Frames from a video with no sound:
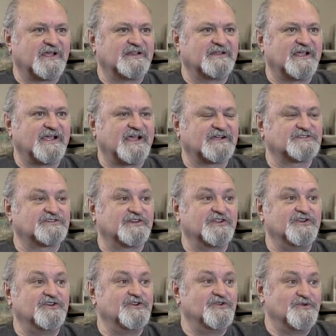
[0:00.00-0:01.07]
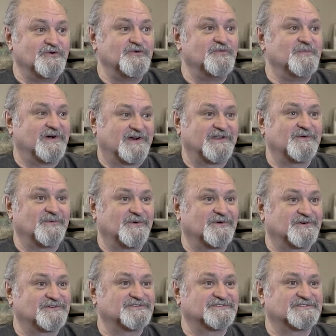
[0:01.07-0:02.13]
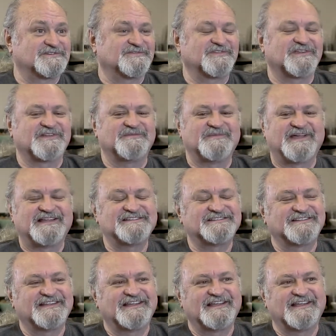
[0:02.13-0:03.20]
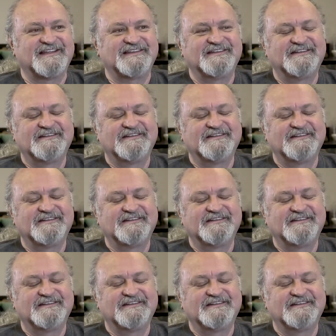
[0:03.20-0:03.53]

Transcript: And they actually knew Muddy Waters, if you can imagine that.